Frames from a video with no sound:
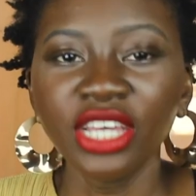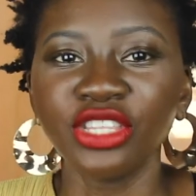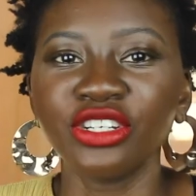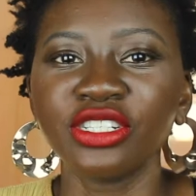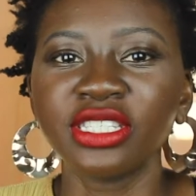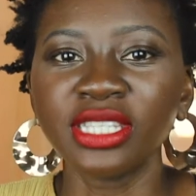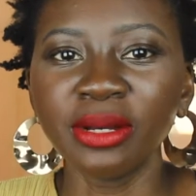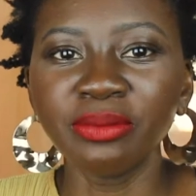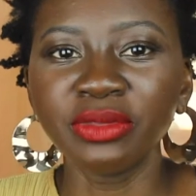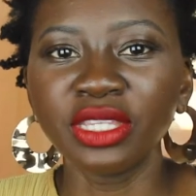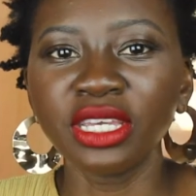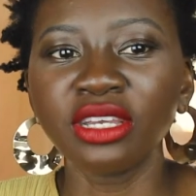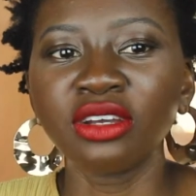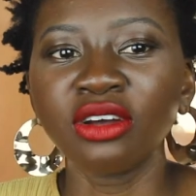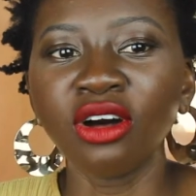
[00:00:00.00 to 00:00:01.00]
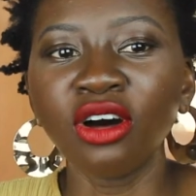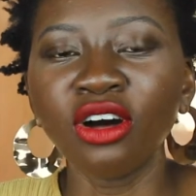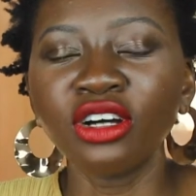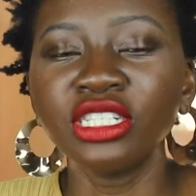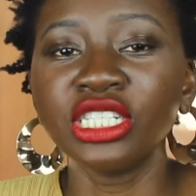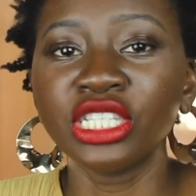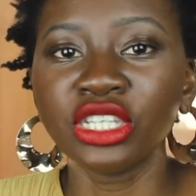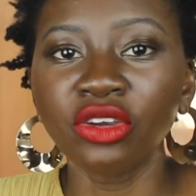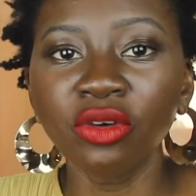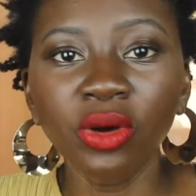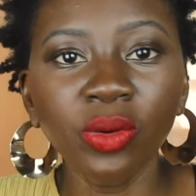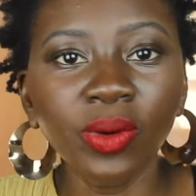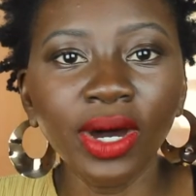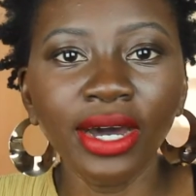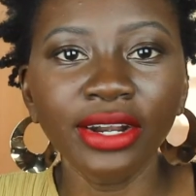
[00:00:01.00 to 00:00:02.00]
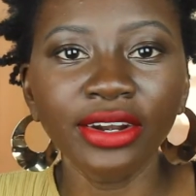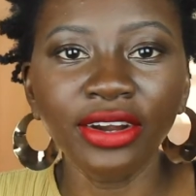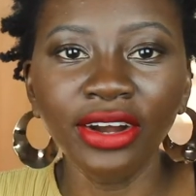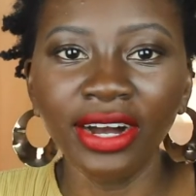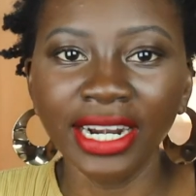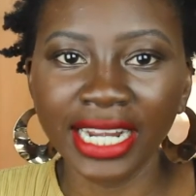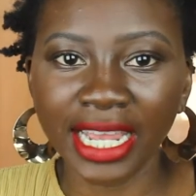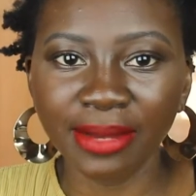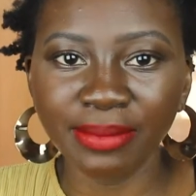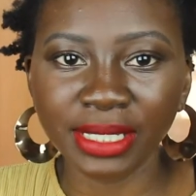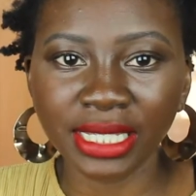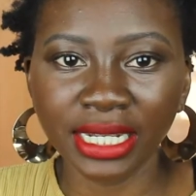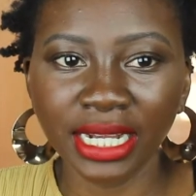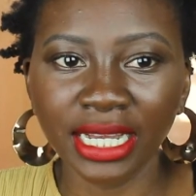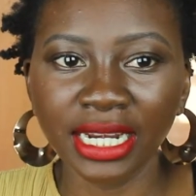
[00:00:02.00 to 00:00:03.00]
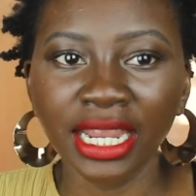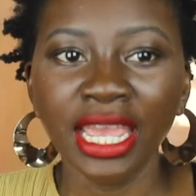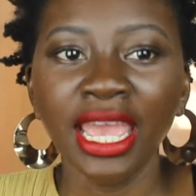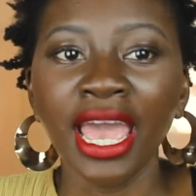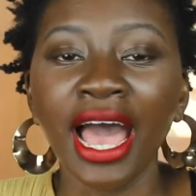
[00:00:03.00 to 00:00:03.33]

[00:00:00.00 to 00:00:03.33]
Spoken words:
There's something called Zero Water on Amazon.